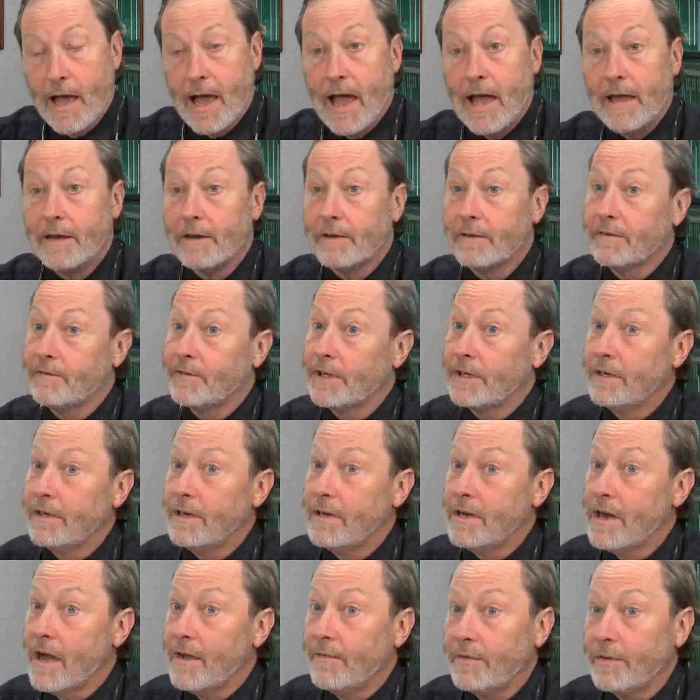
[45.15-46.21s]
And if
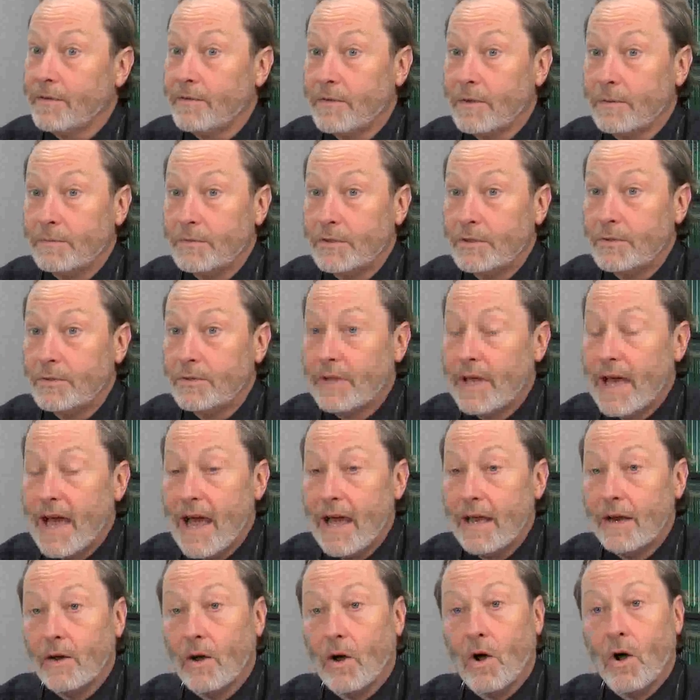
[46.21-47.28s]
enough of them do
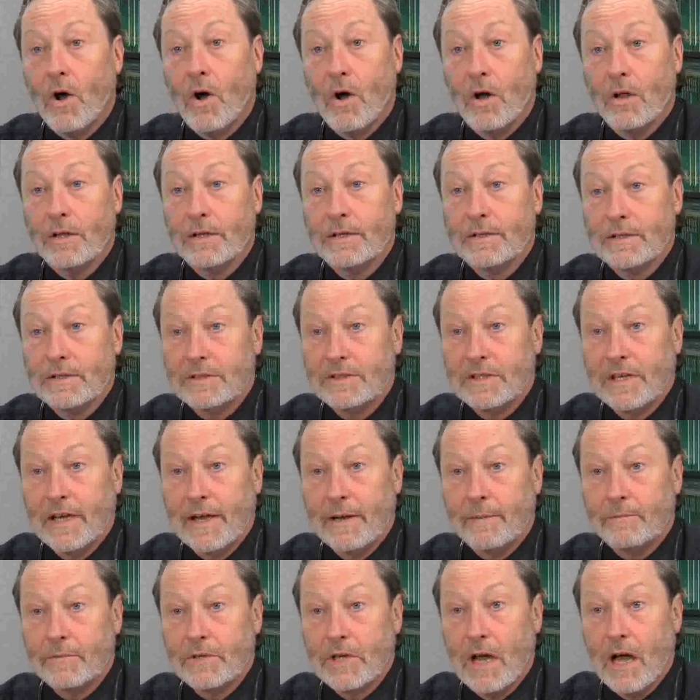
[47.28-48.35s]
that all at the
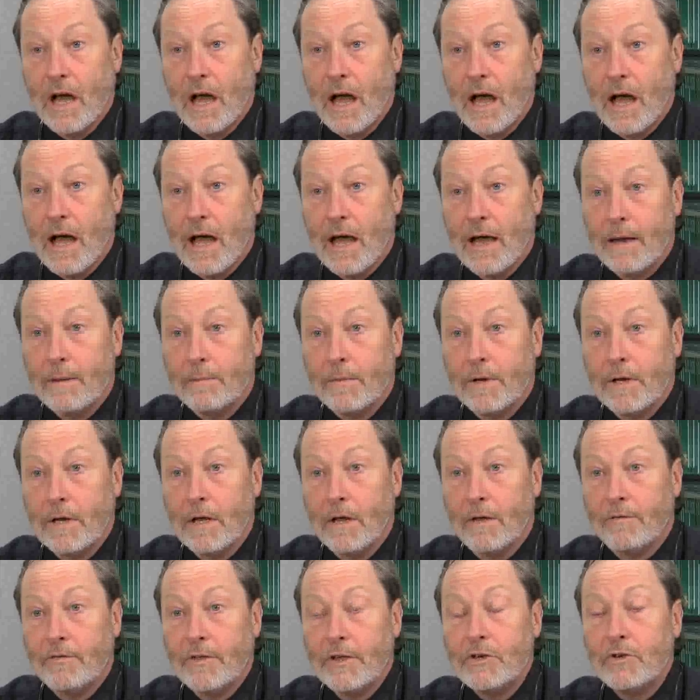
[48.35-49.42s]
same time,
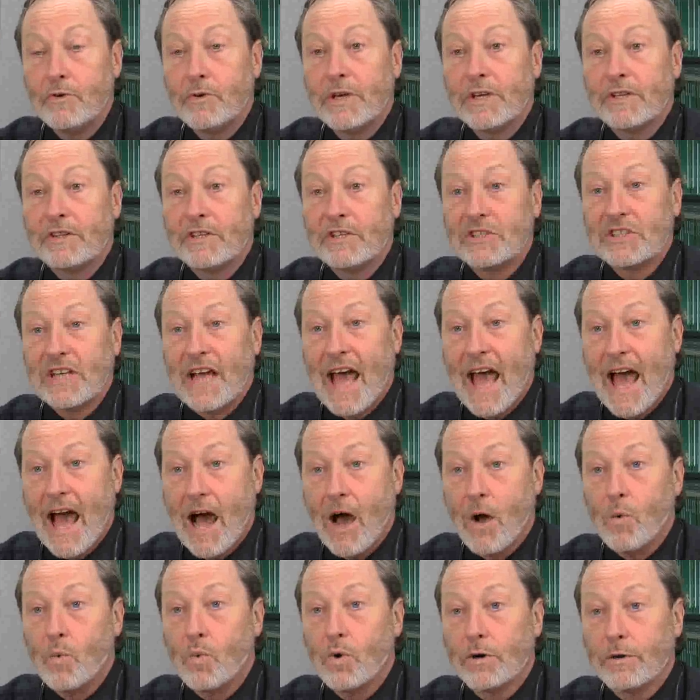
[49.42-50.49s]
then you get this
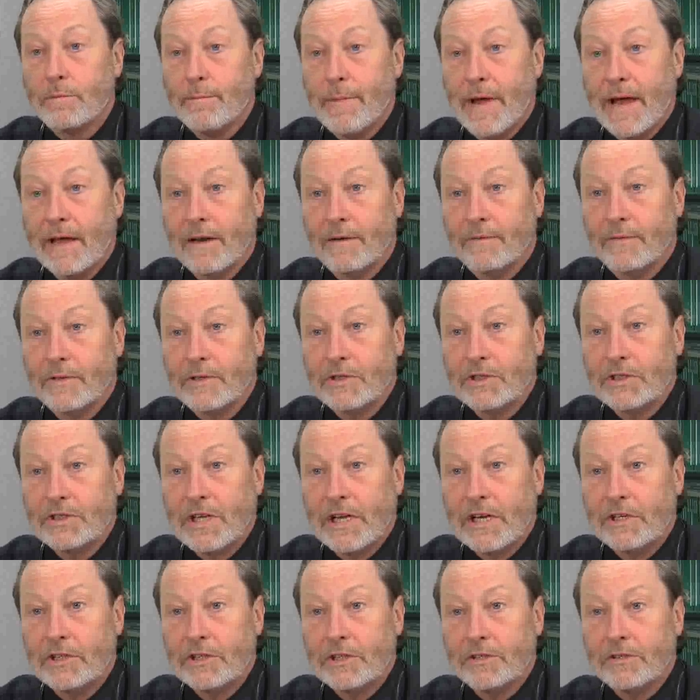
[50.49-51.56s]
outward
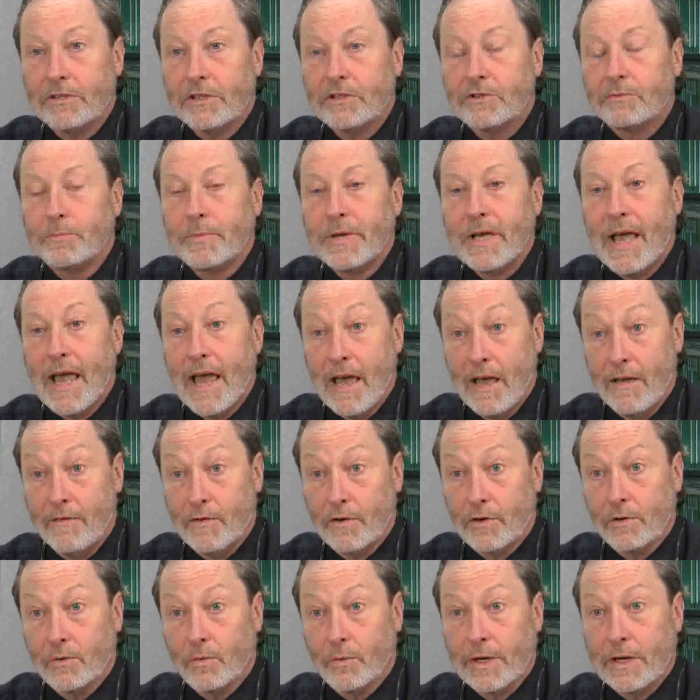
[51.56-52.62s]
manifestation, this
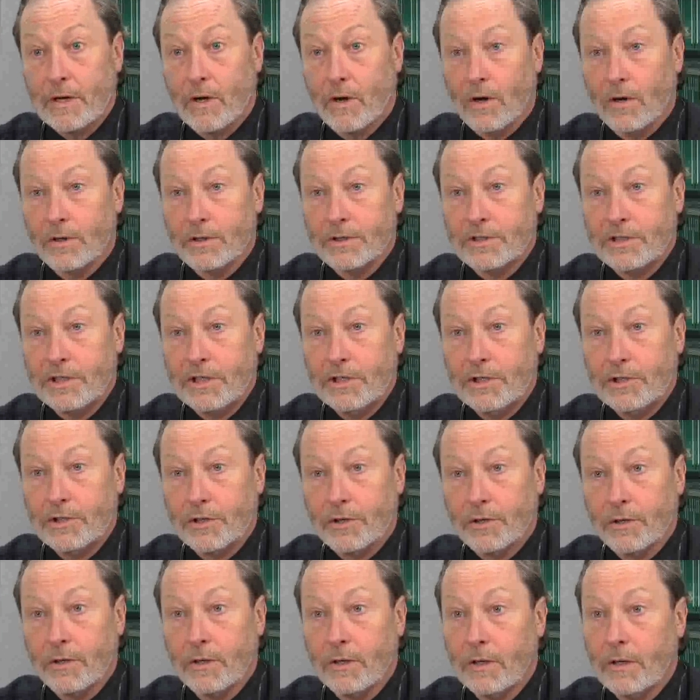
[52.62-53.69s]
behavior we call a
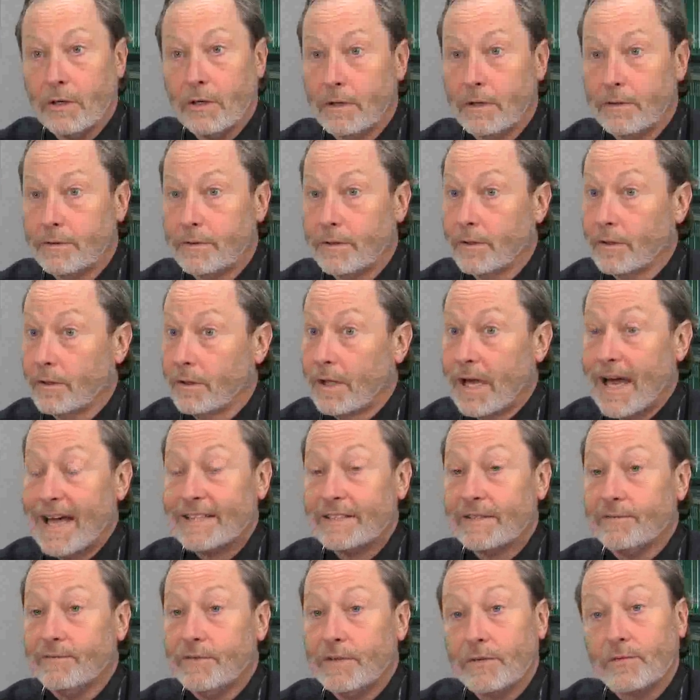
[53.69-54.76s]
seizure. There are
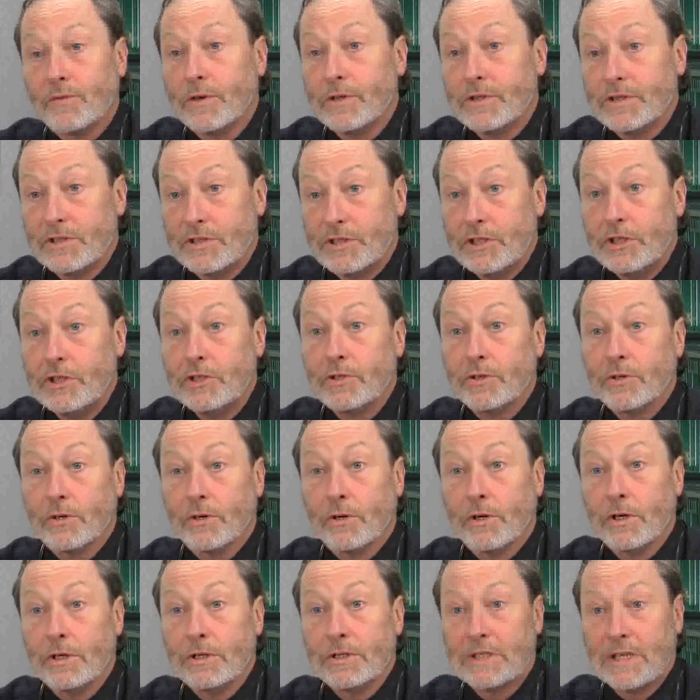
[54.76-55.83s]
lots of different
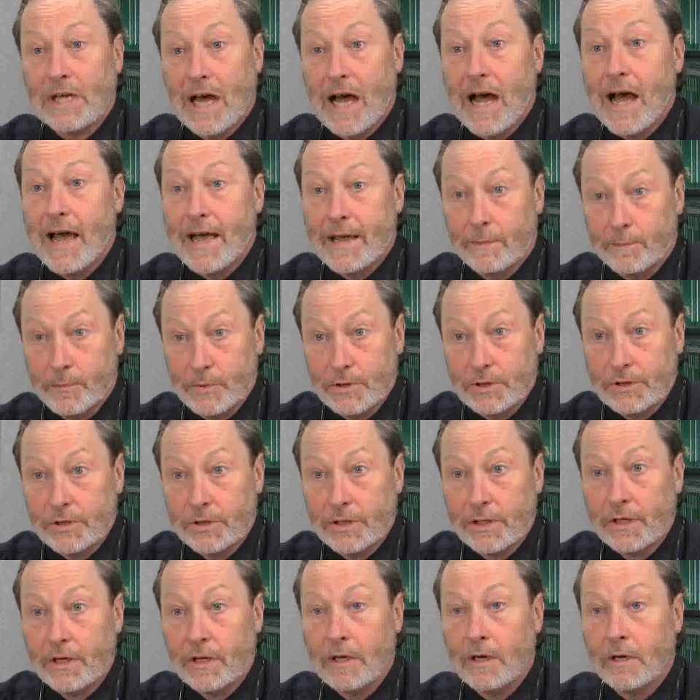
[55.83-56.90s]
seizure types.
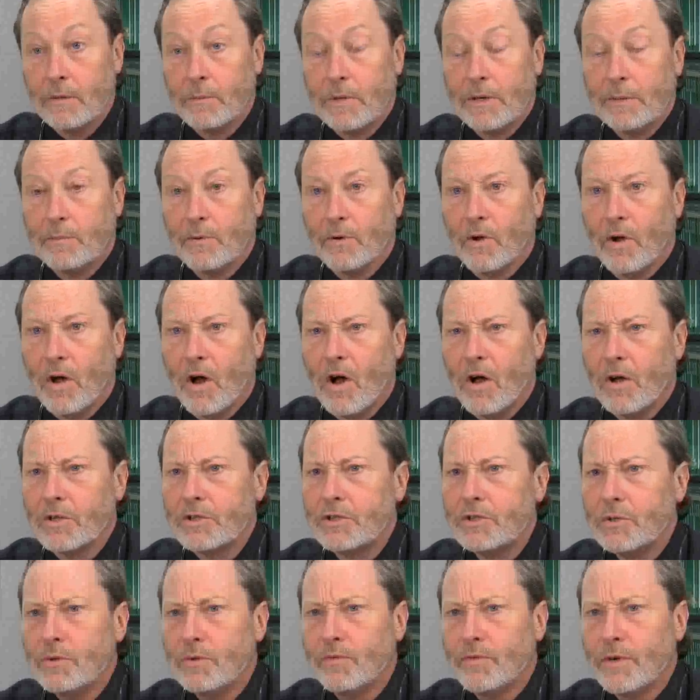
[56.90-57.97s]
People all
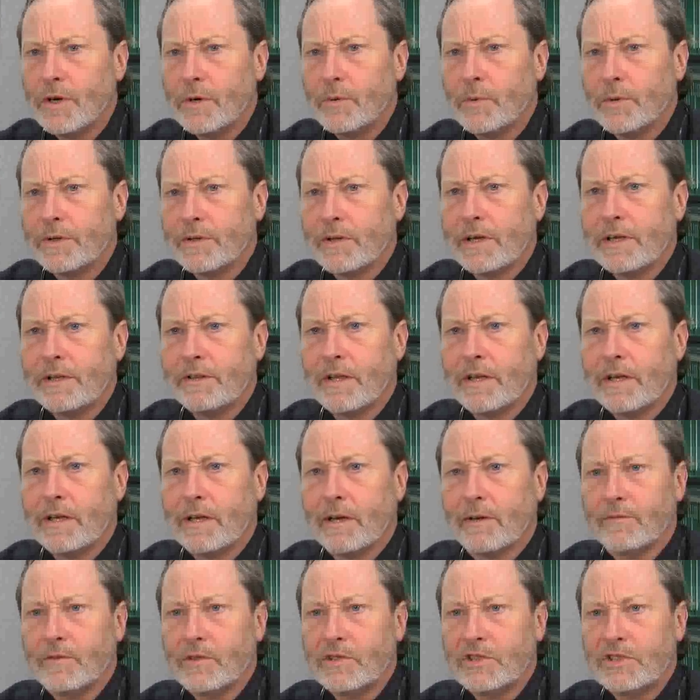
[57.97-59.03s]
too frequently think
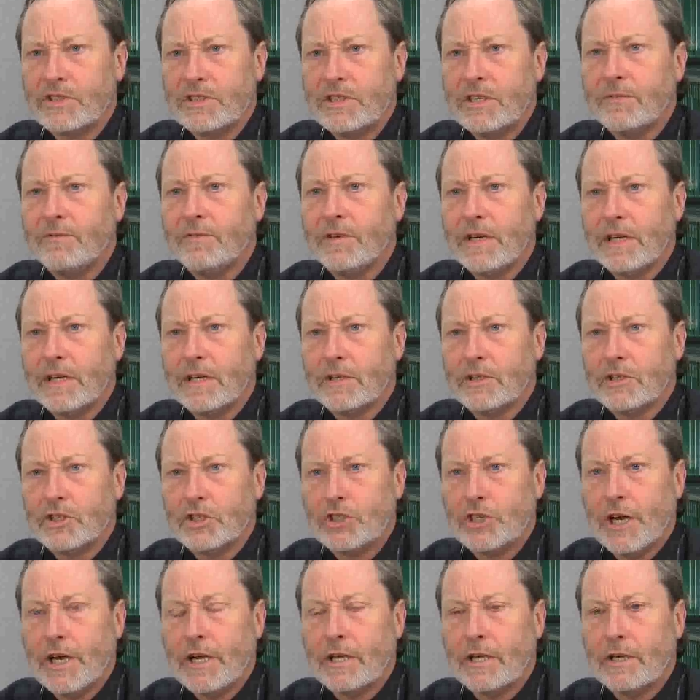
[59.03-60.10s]
of the stiffening and
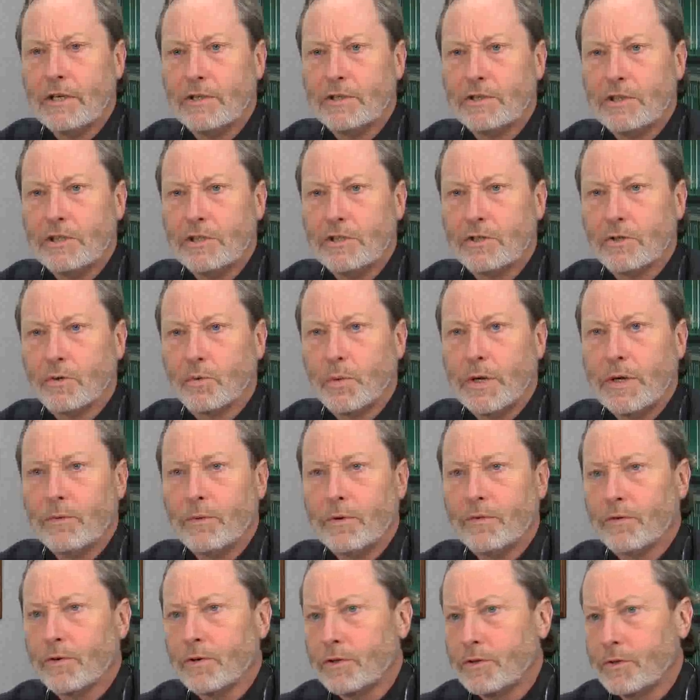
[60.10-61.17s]
shaking seizure we
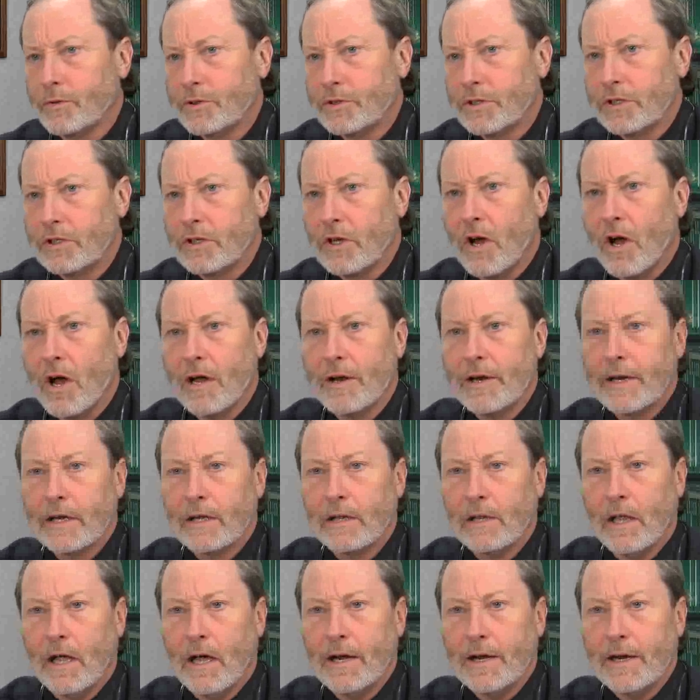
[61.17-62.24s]
refer to as a tonic
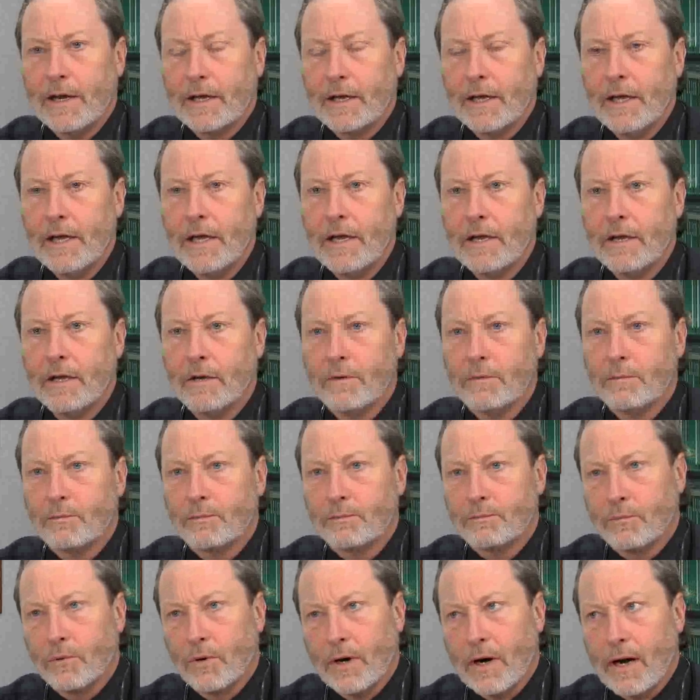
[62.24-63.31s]
clonic.
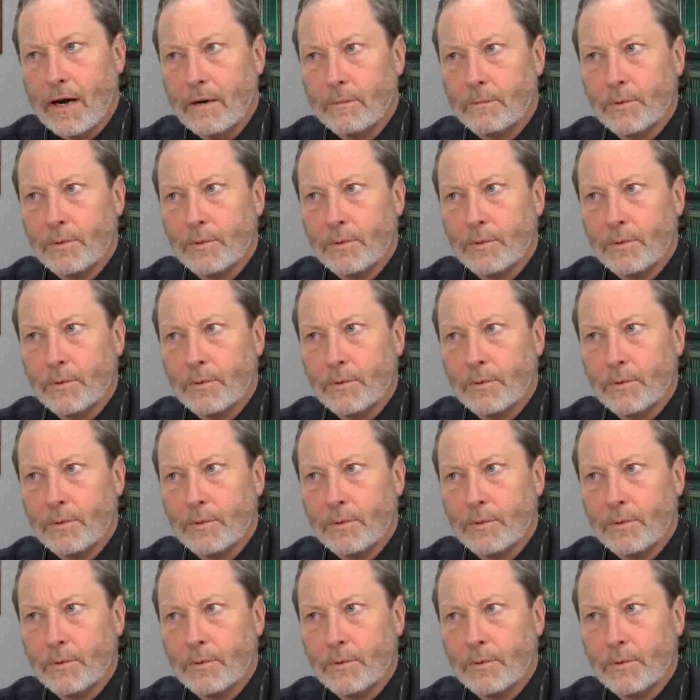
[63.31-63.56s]
Pri